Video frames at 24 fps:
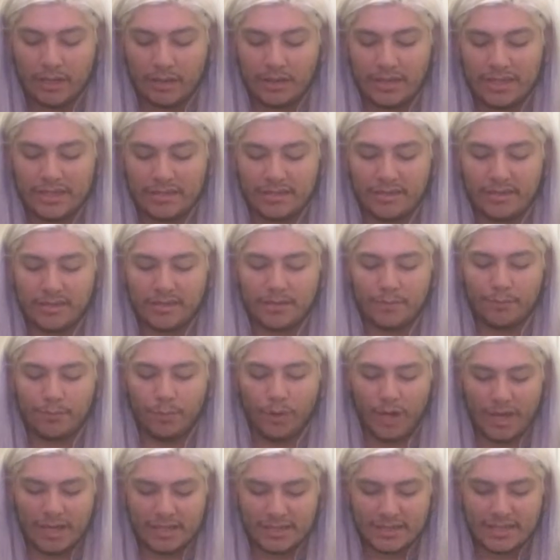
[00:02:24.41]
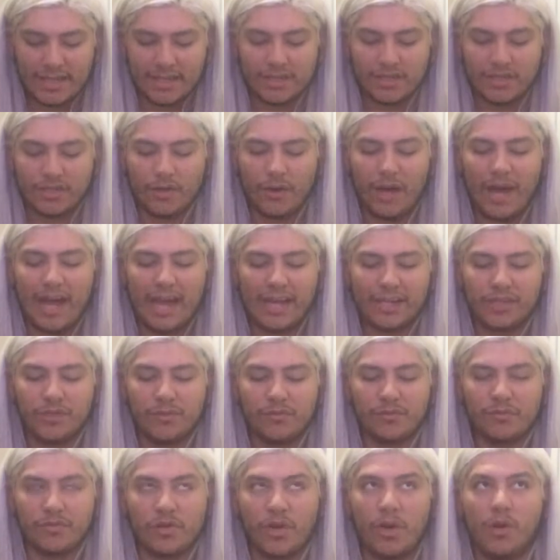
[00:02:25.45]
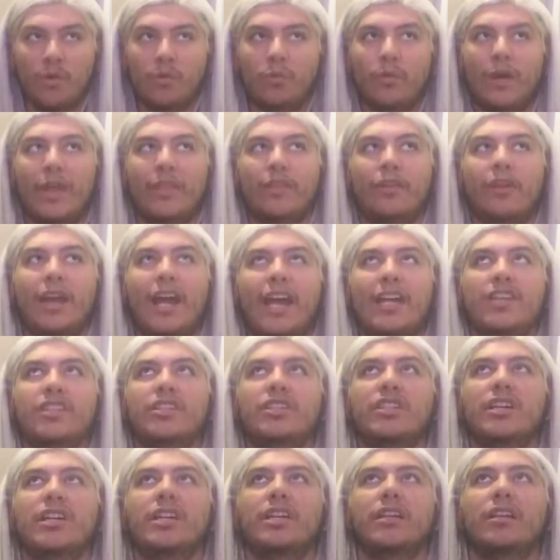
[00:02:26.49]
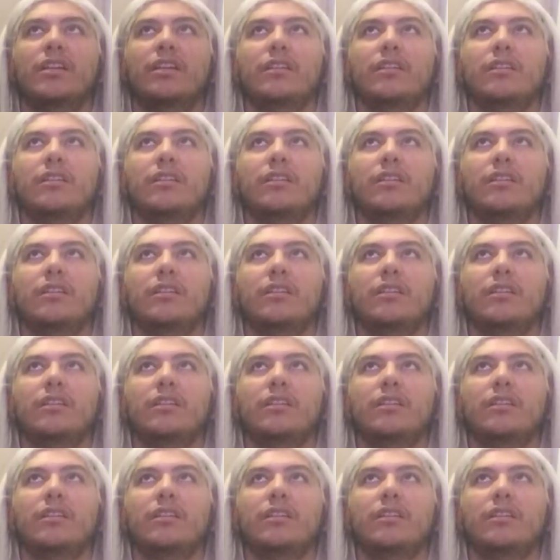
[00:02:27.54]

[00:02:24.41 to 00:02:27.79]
This looks processed, so I don't know whether I should